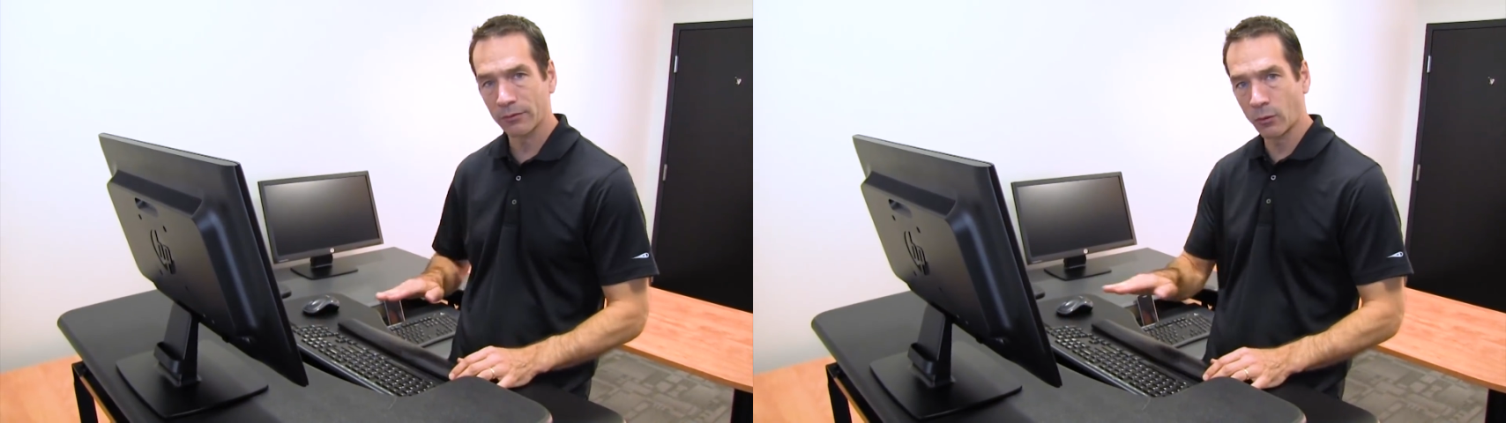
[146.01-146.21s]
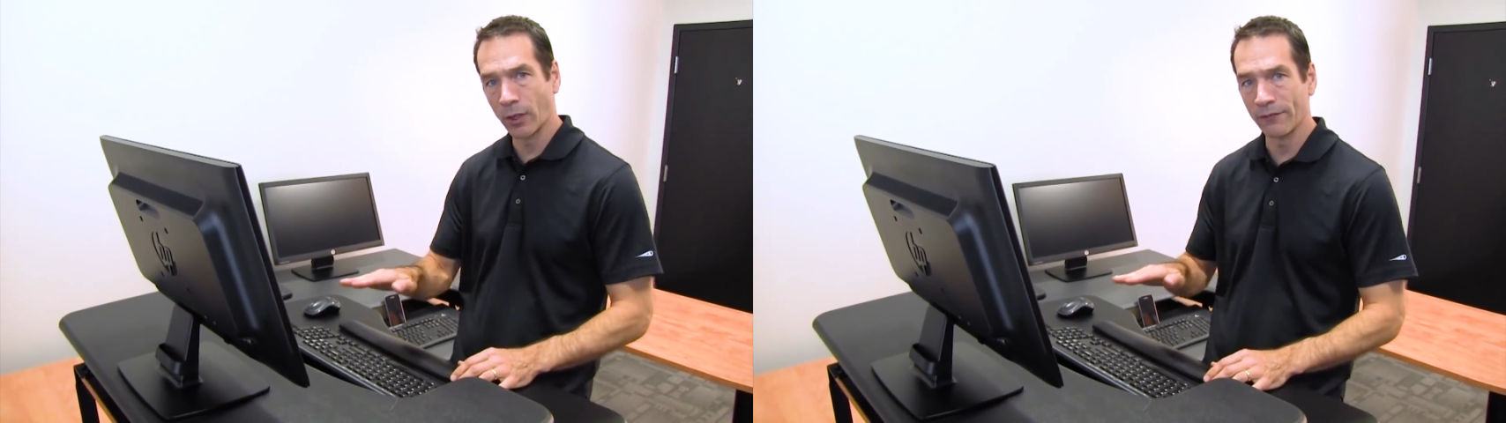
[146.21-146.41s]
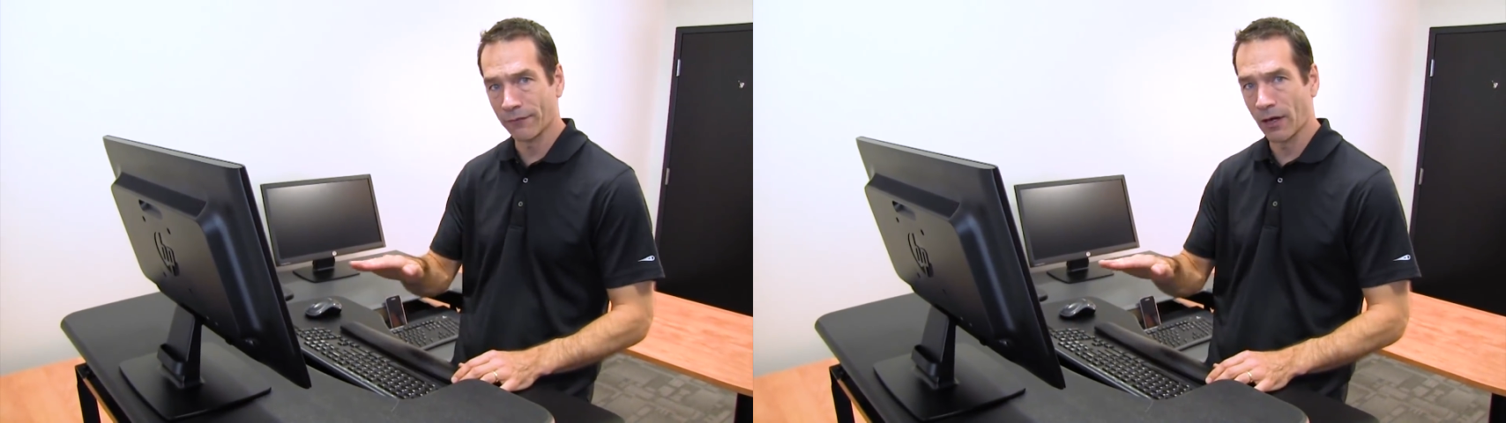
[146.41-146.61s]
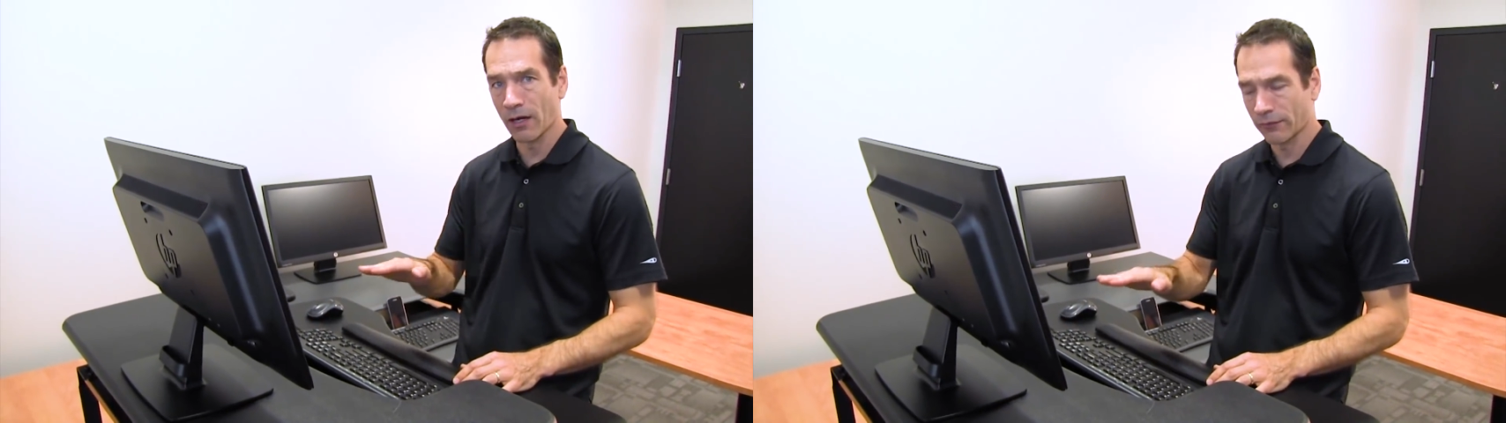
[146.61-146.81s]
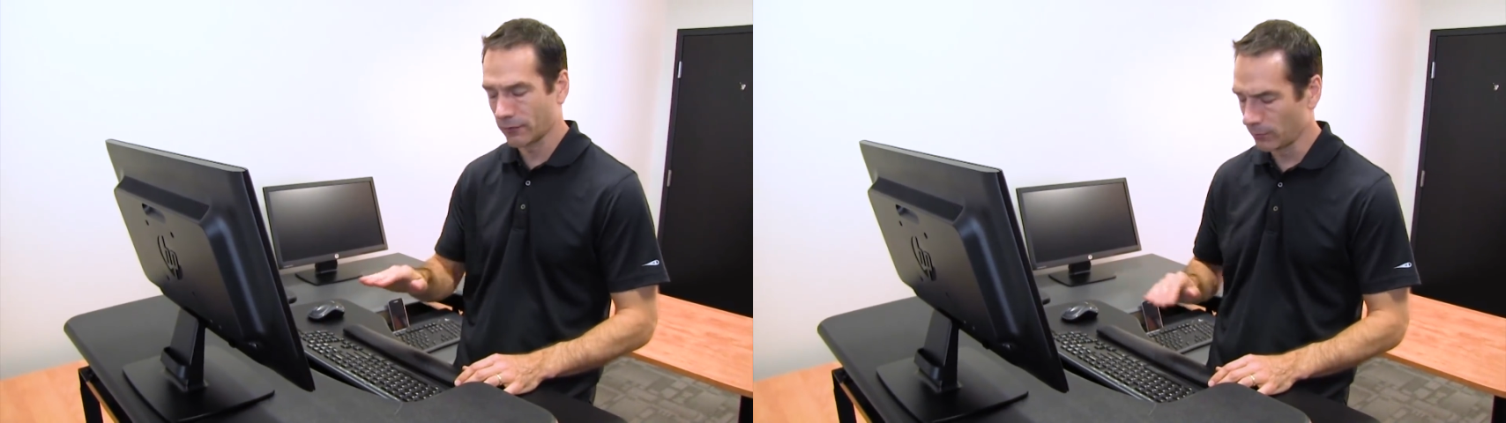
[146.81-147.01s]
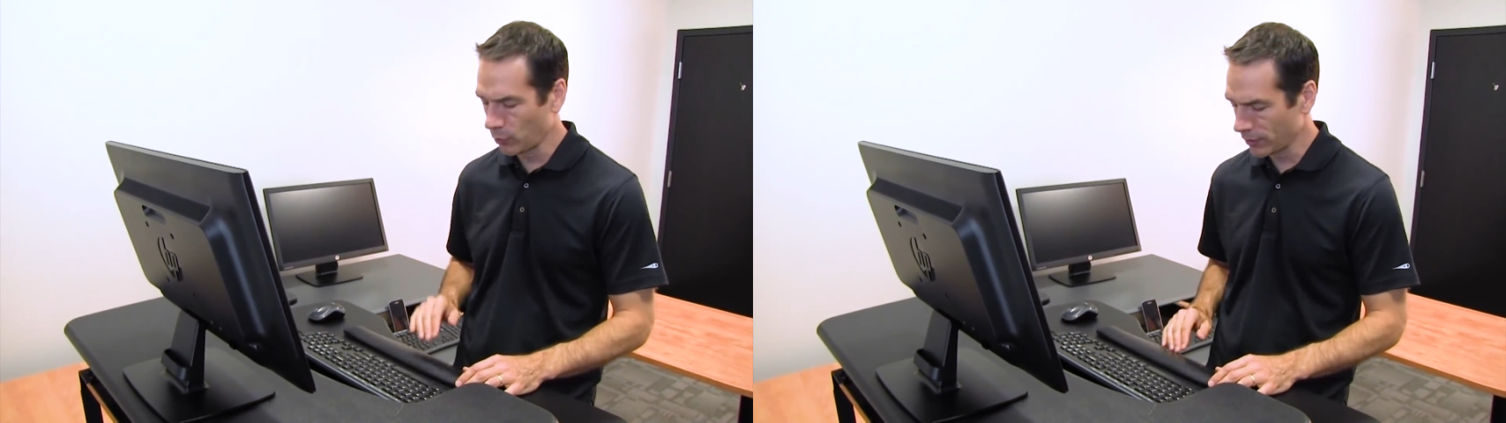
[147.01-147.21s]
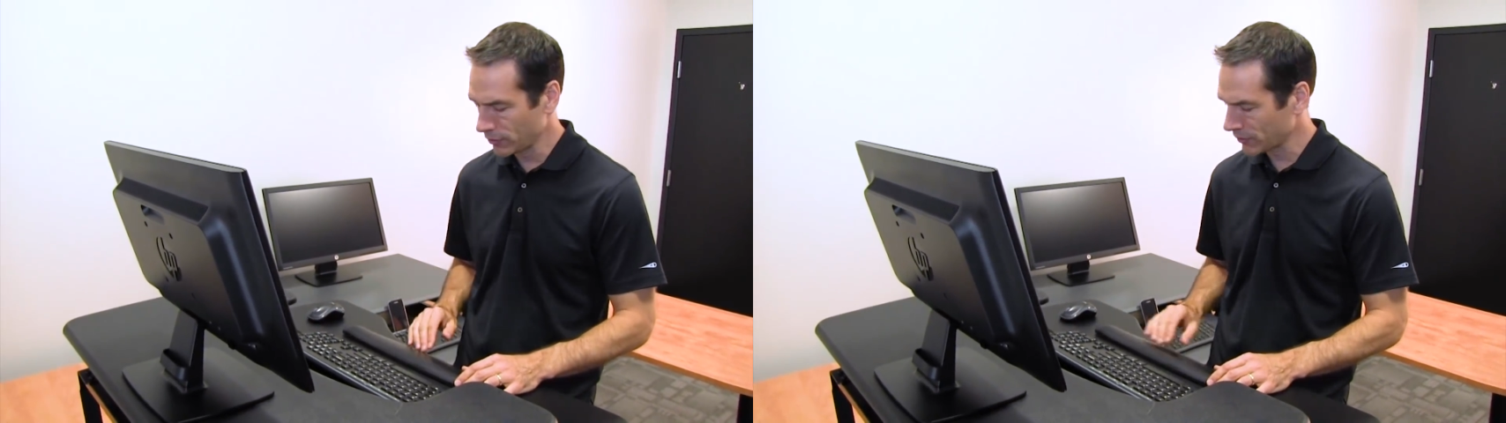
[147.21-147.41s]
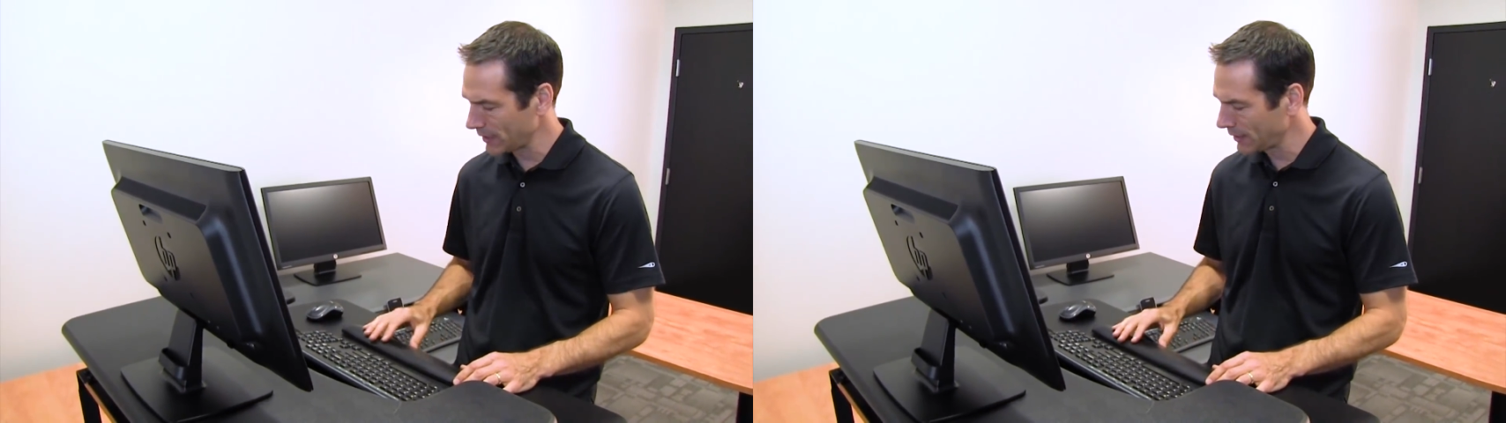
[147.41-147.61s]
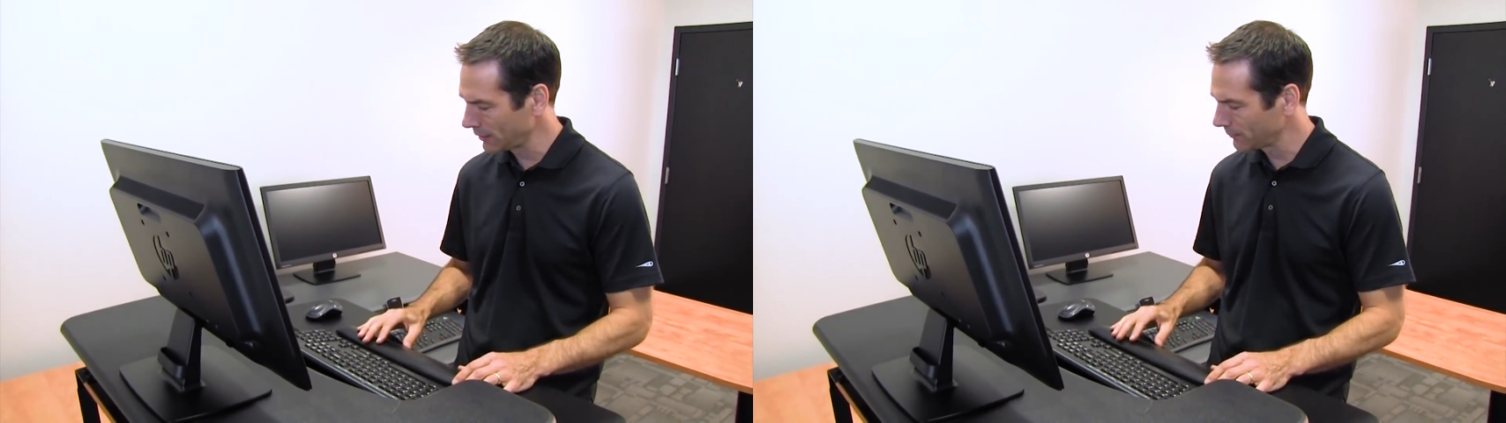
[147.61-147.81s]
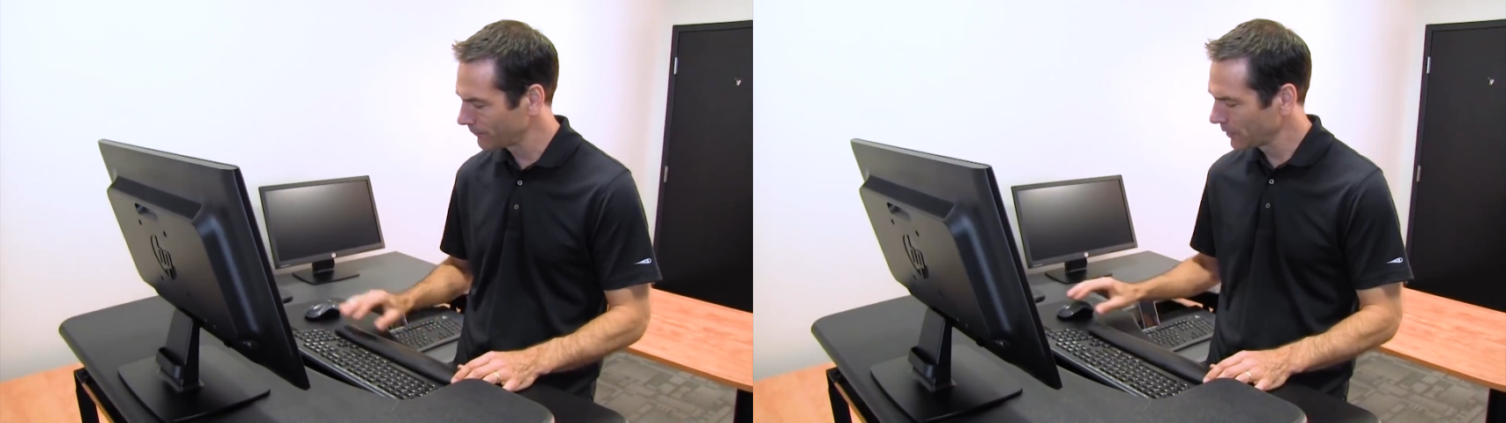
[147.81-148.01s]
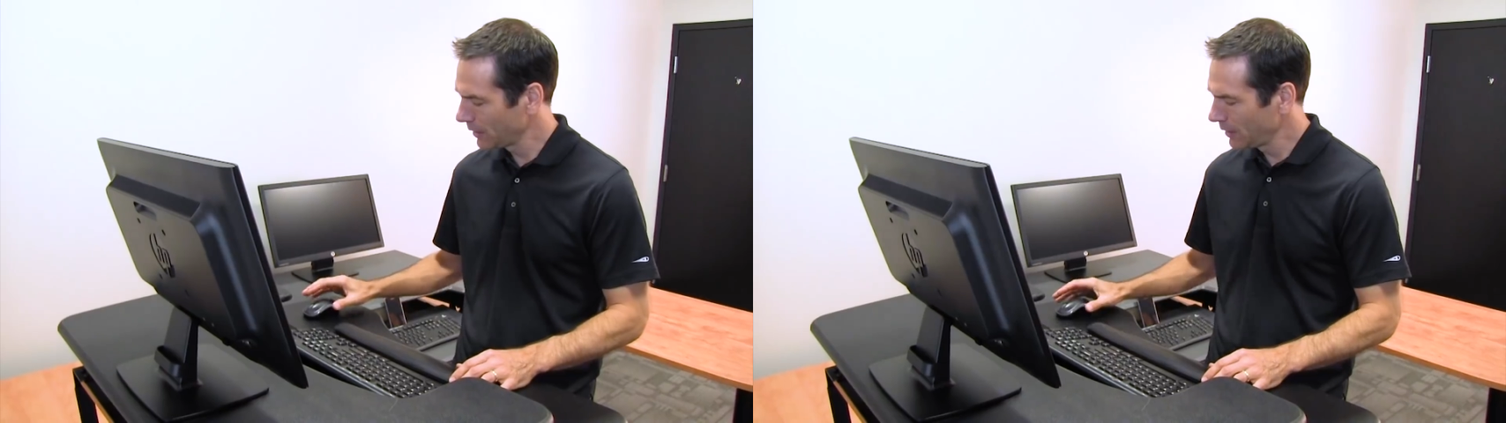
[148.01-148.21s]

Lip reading: quite far from where you're standing.